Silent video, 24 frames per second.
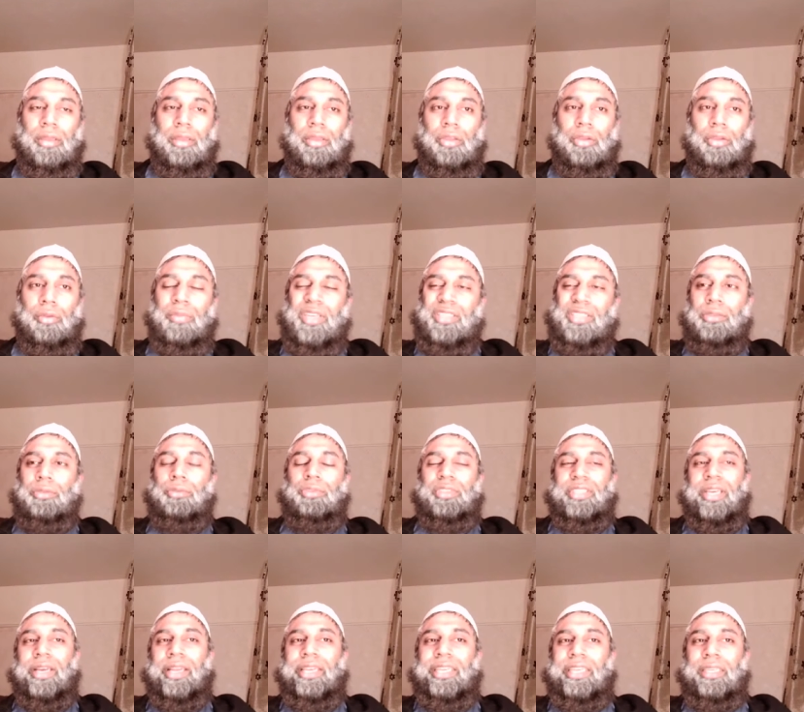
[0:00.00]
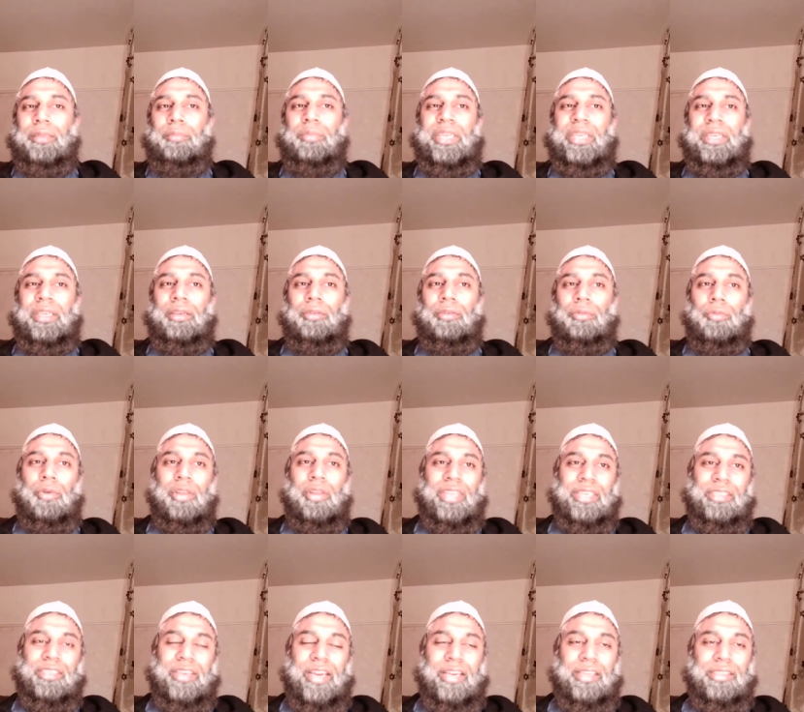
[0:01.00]
You must do taqlid, meaning what
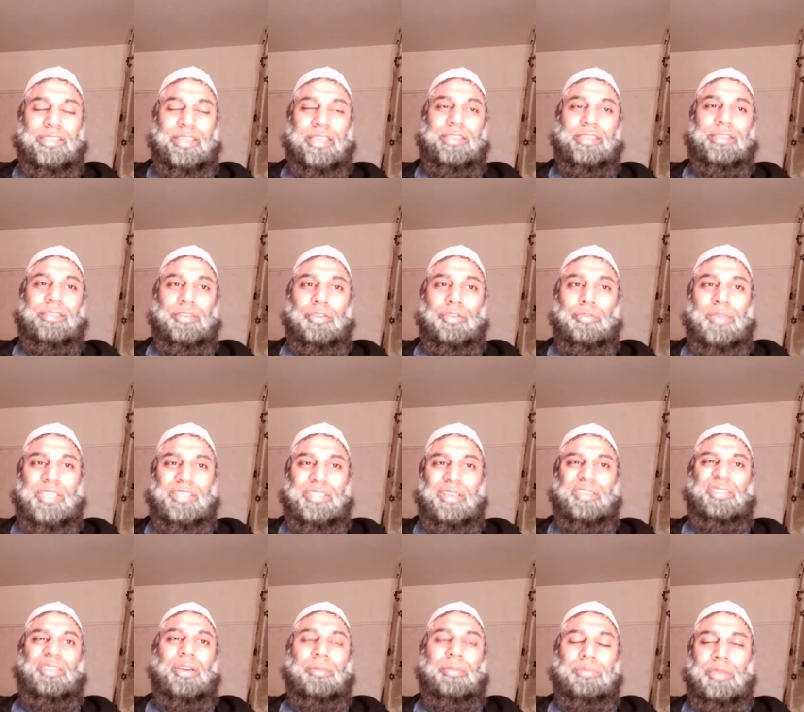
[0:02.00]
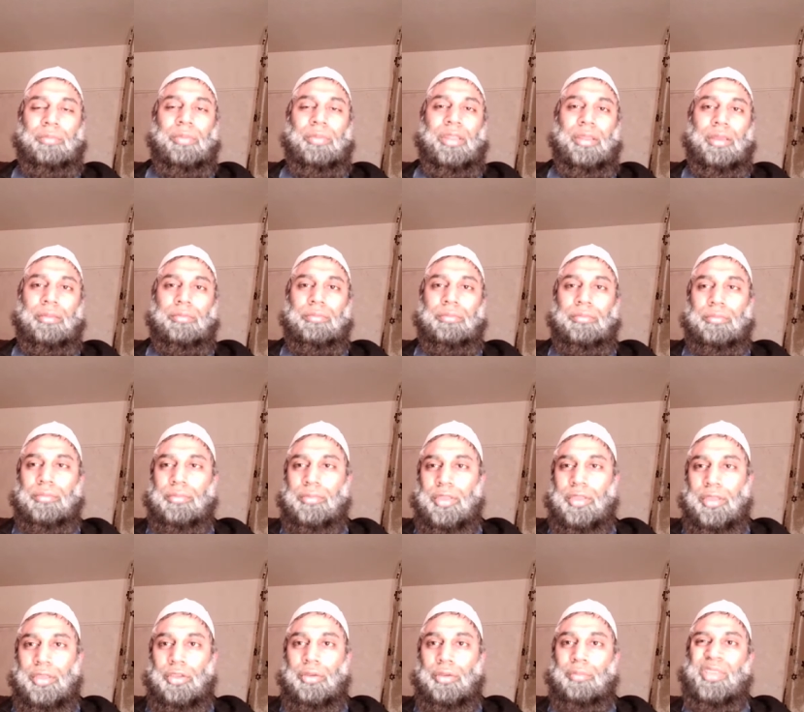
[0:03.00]
they're trying to say is you must adopt a madhab.
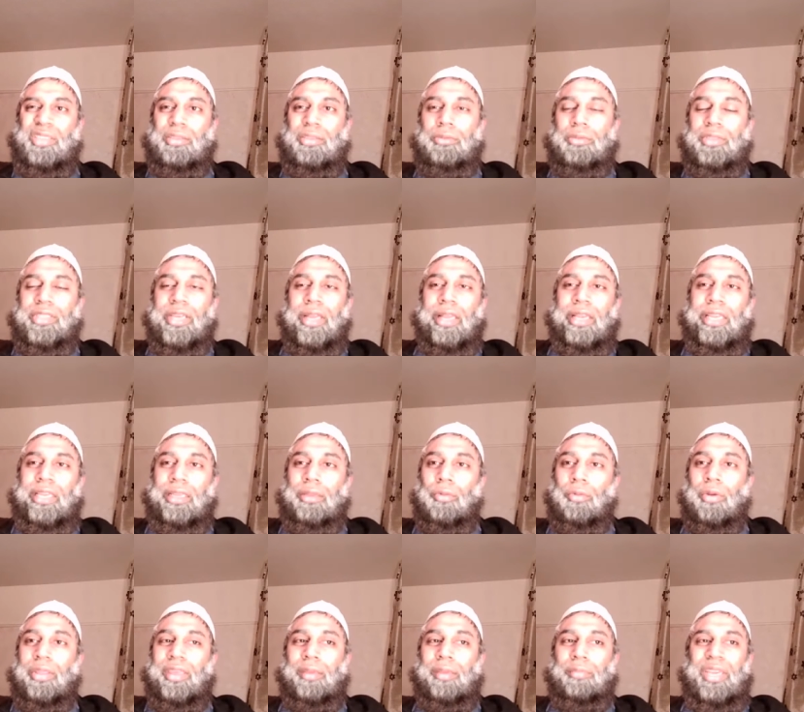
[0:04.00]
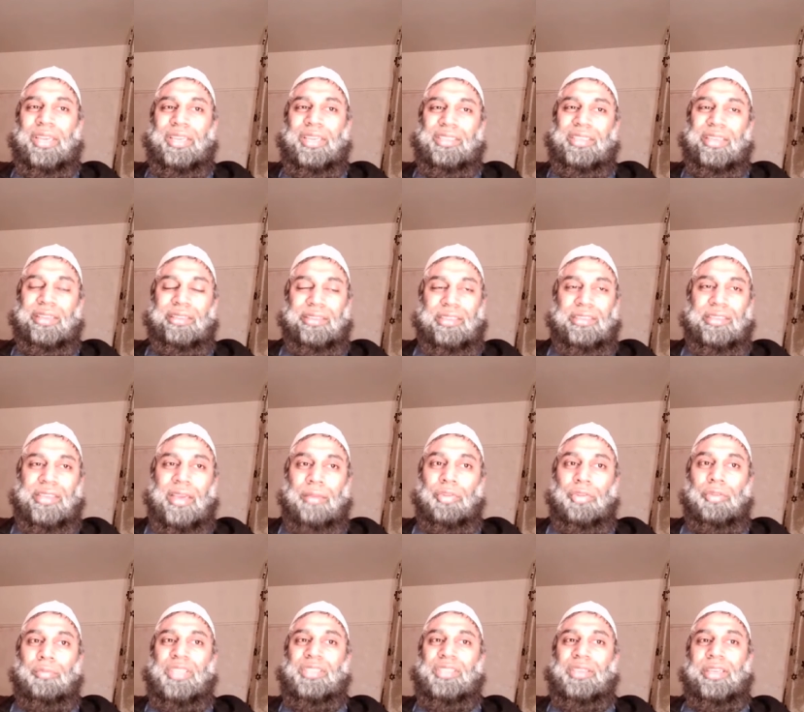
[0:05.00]
You must do taqlid, what they mean is iltizam.
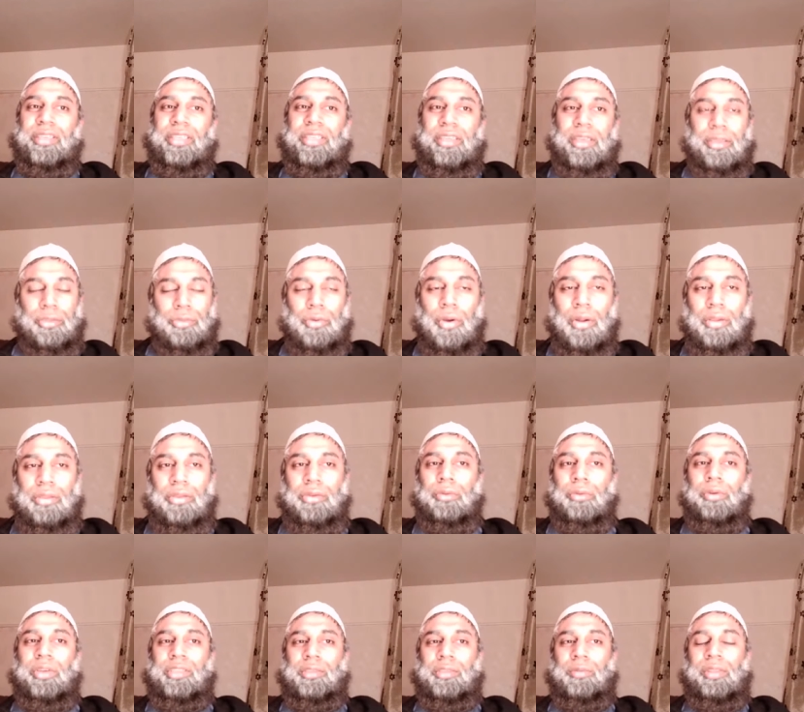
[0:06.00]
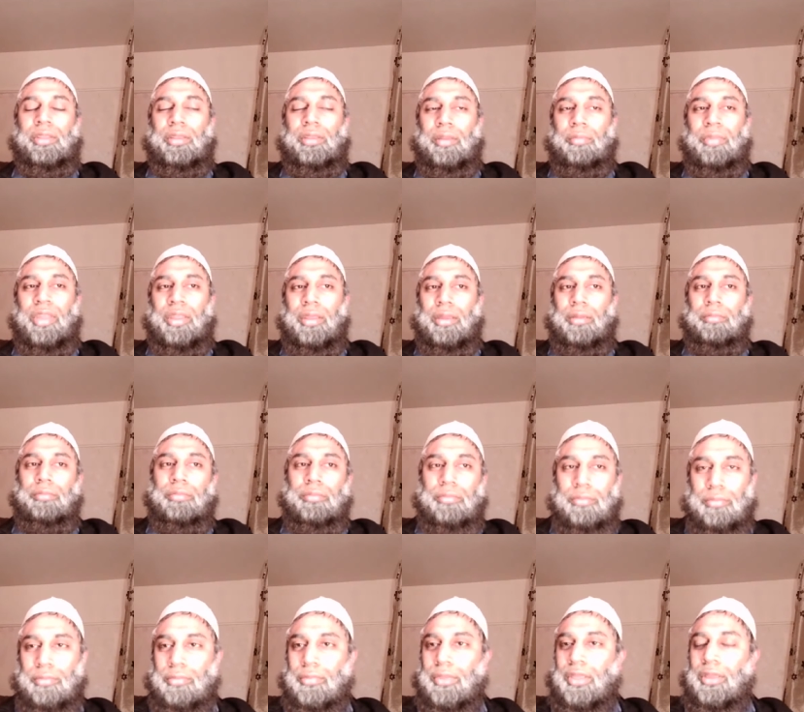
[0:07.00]
You must adhere to all the rulings within the madhab.
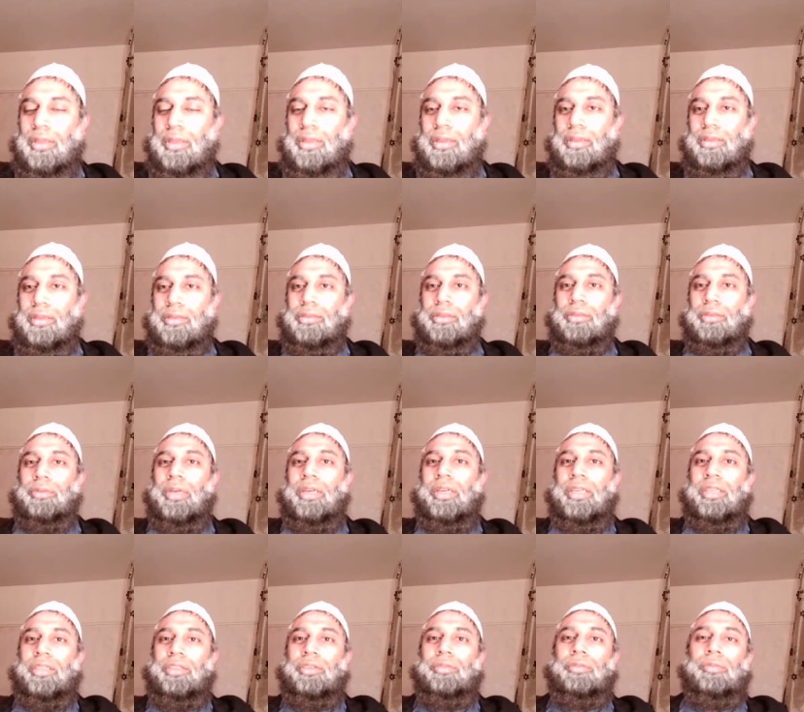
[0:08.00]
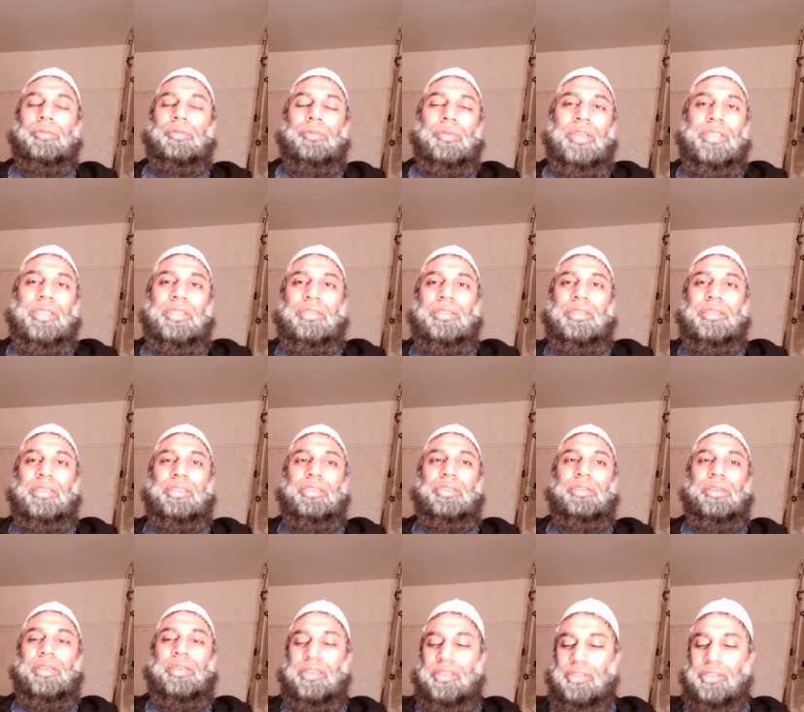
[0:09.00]
So a
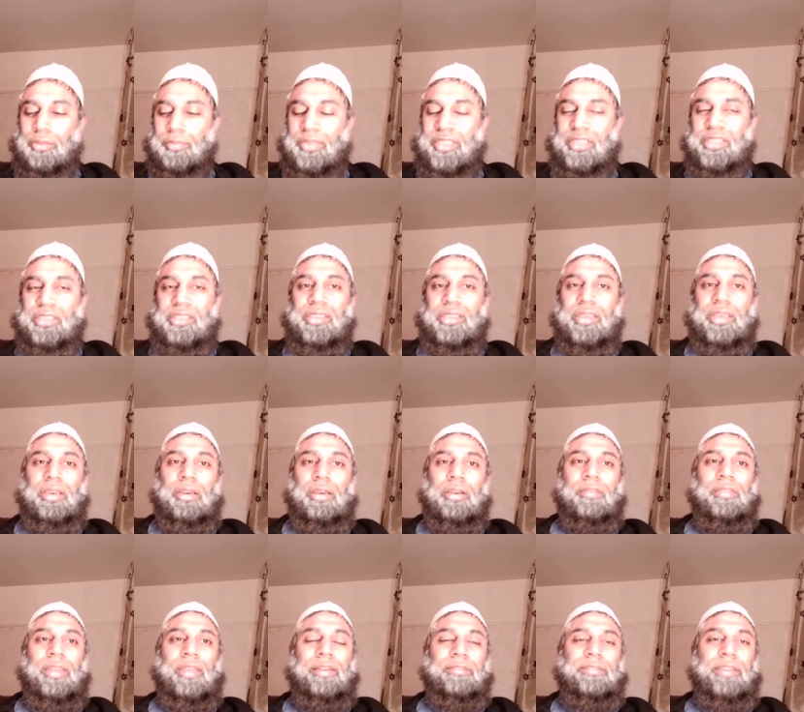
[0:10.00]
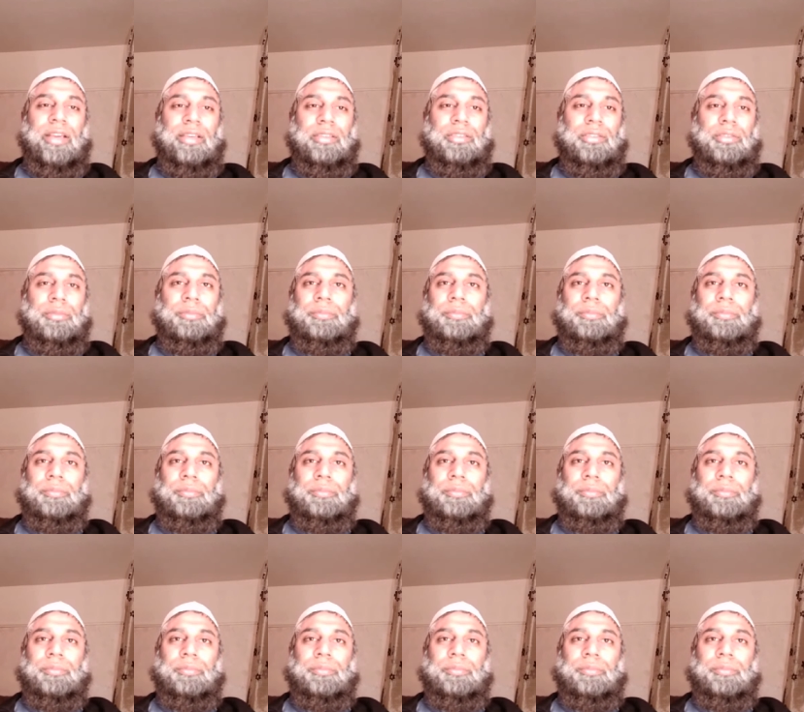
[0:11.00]
student needs to be discerning of that fact.